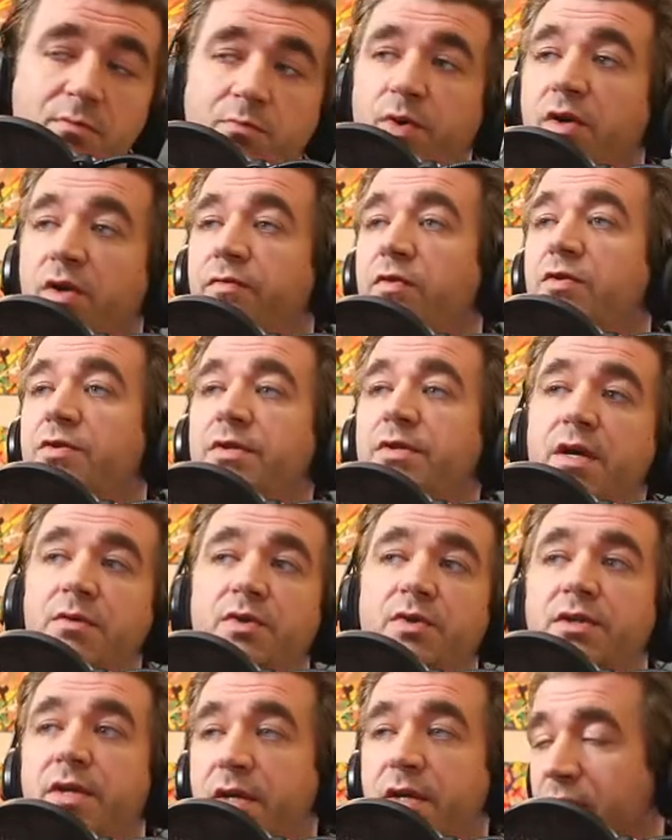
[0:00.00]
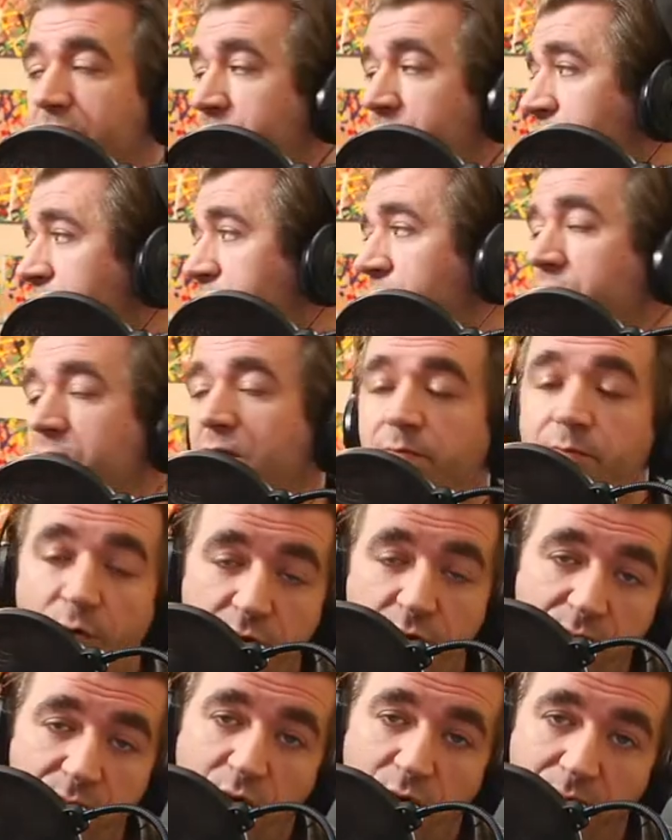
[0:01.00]
But if you simultaneously start to
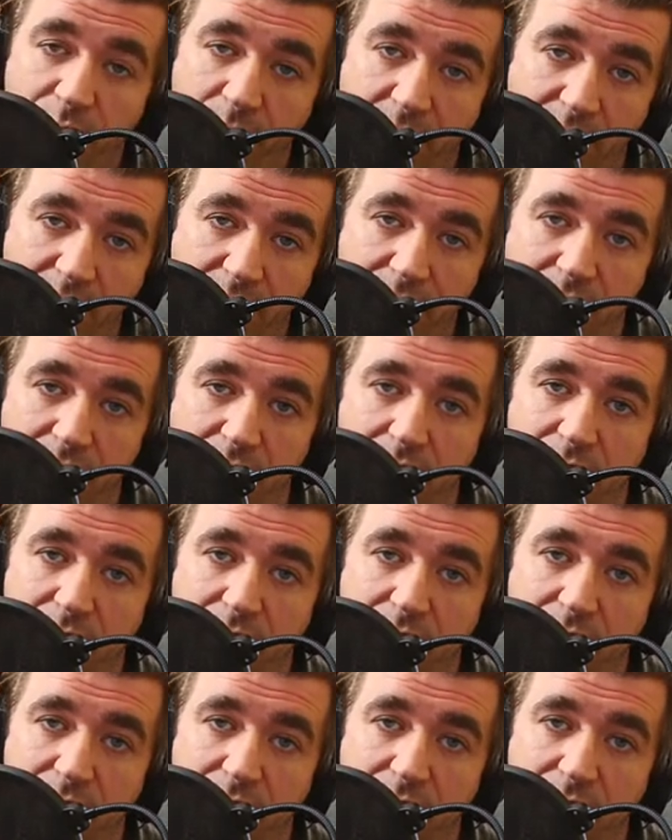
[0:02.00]
print more money,